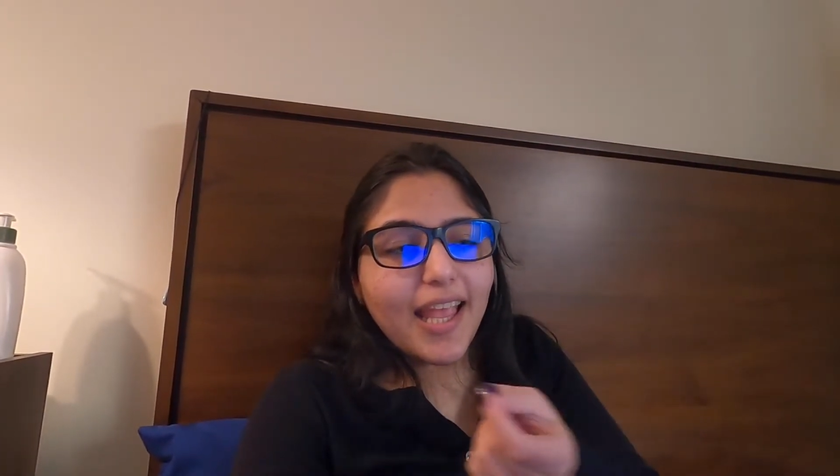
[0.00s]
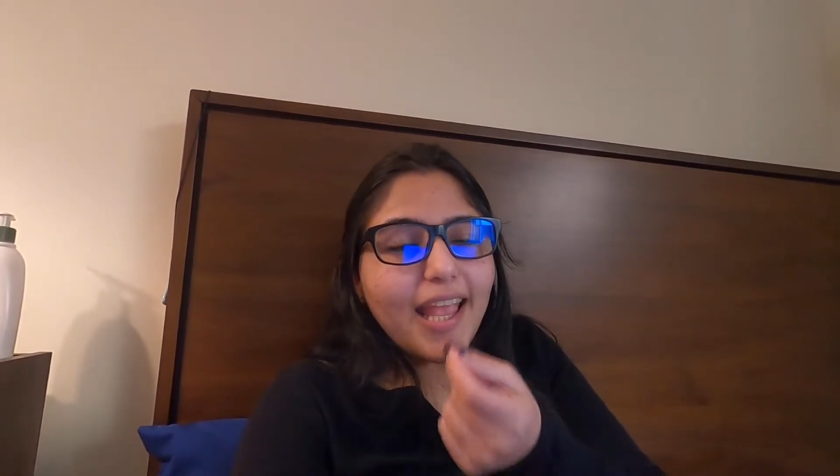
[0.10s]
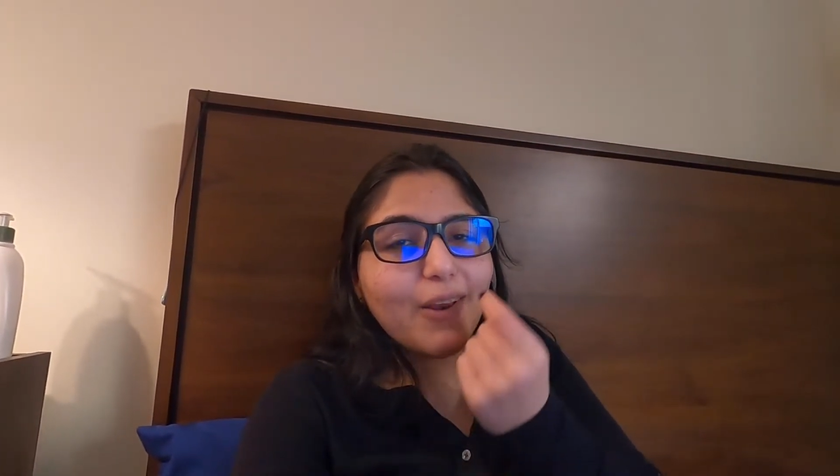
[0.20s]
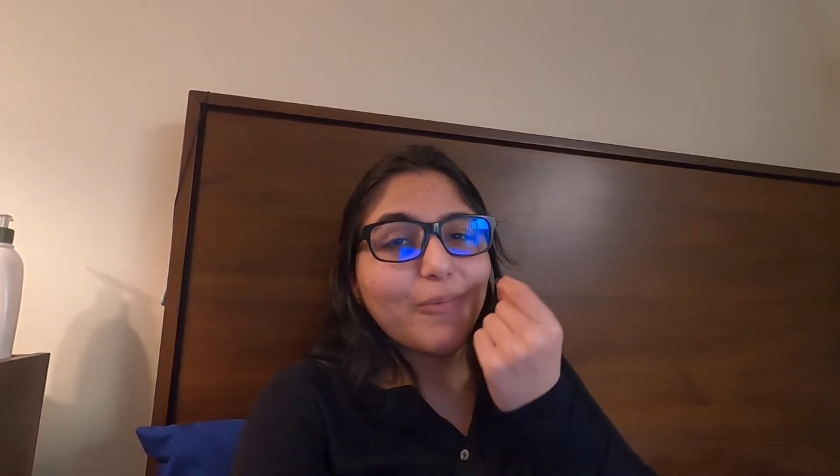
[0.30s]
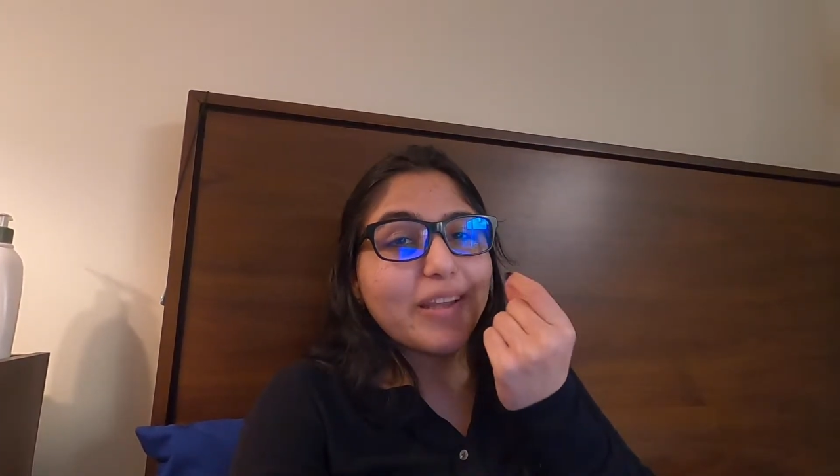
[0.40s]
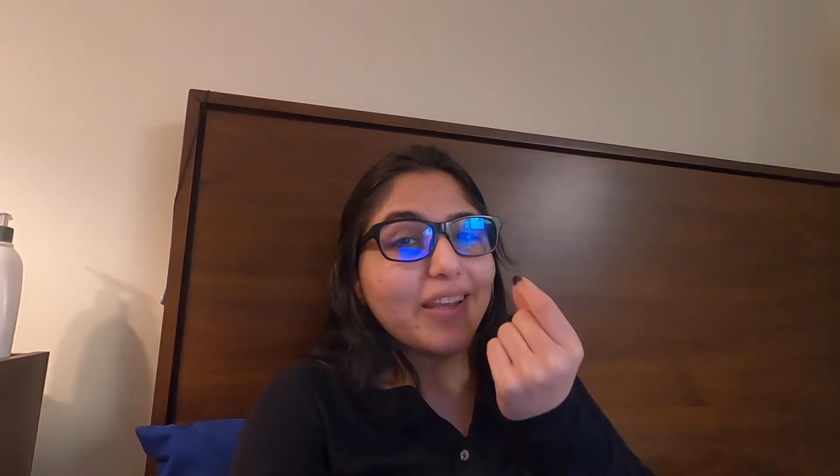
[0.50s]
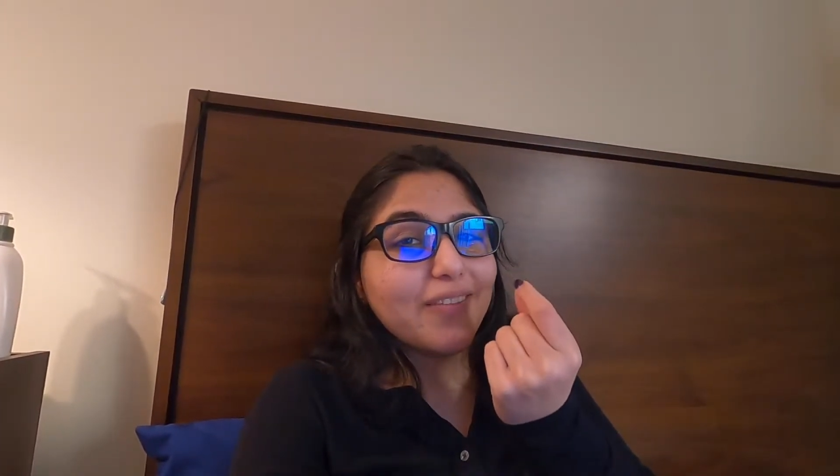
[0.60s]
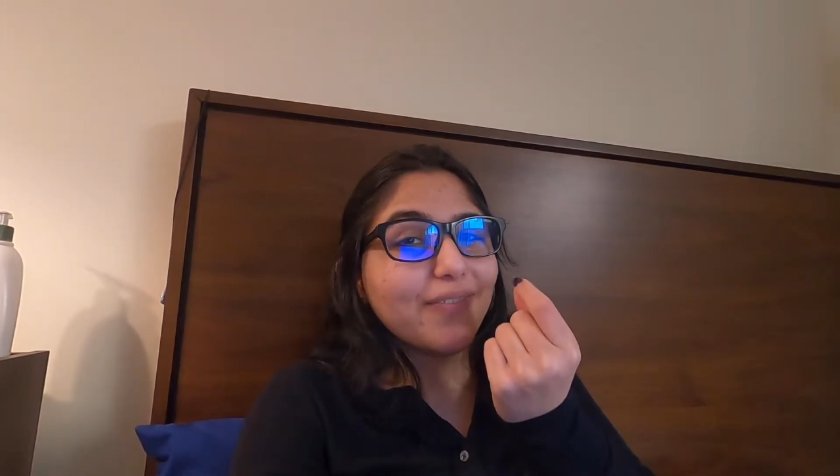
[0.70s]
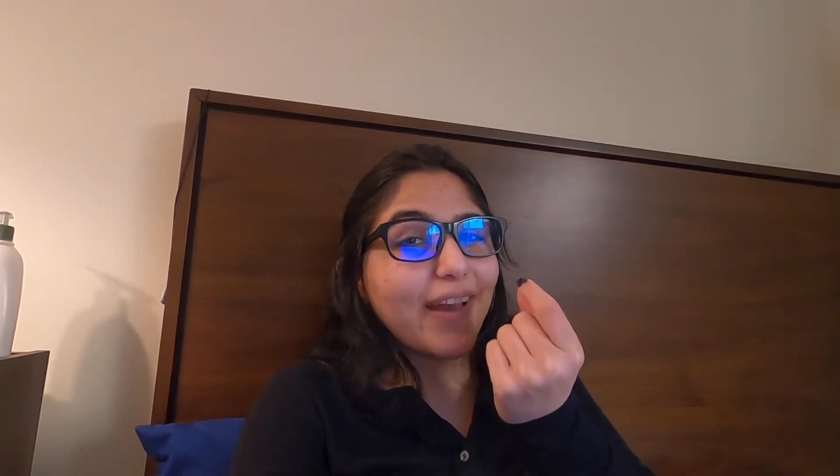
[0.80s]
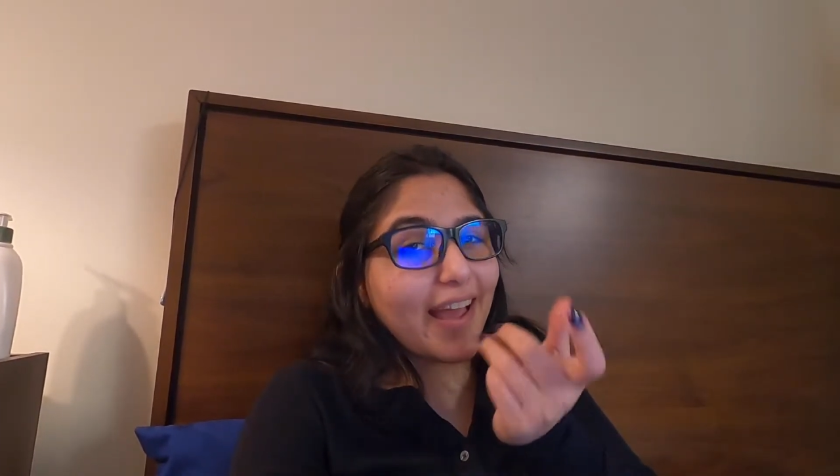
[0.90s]
and
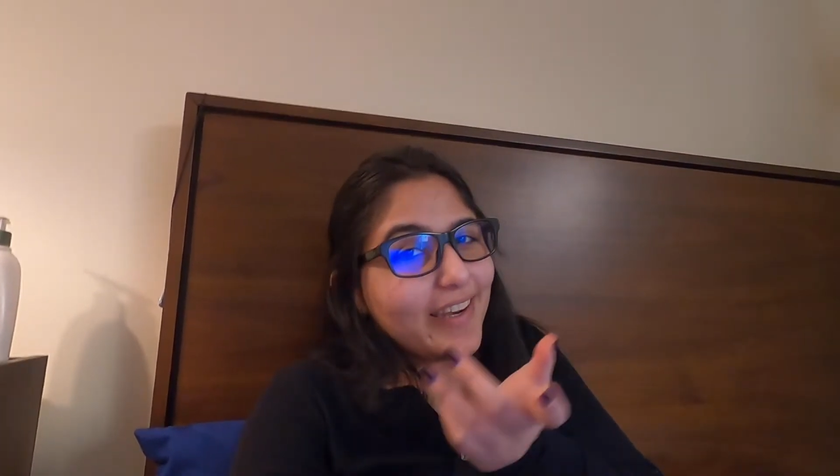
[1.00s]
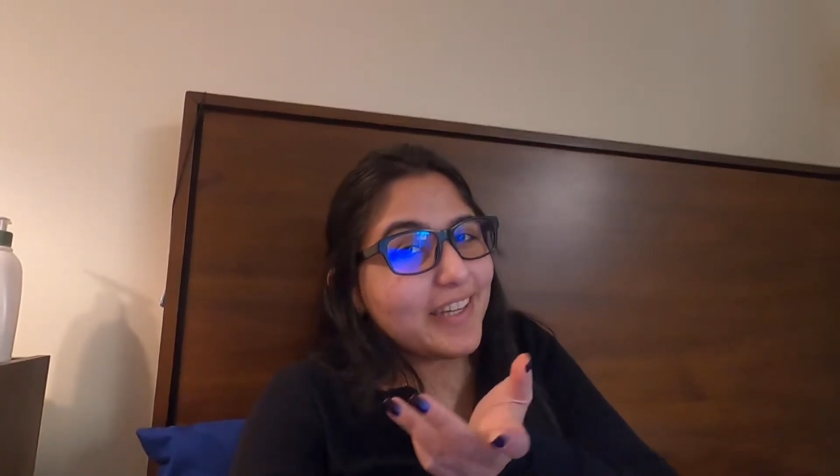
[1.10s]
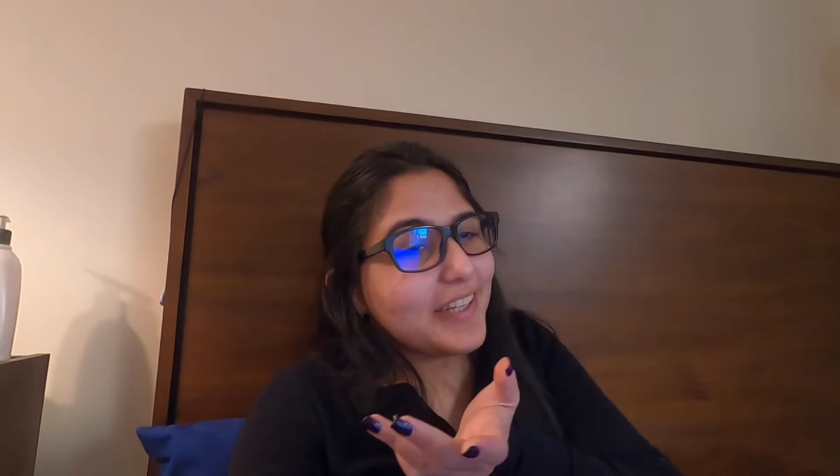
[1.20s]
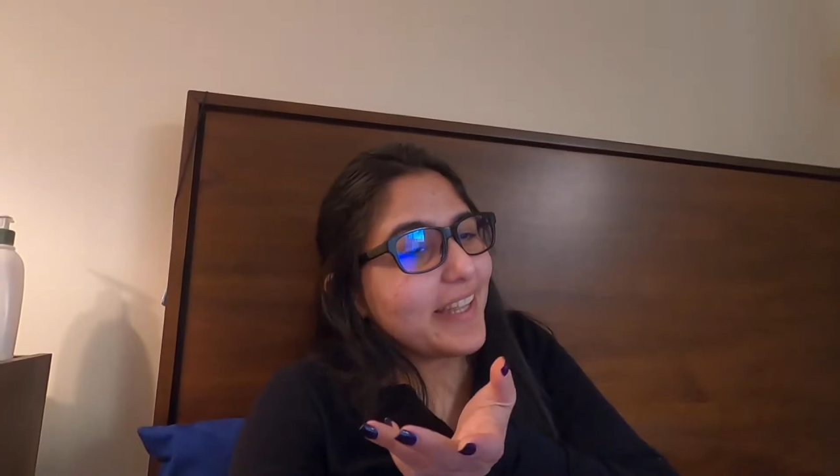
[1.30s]
we added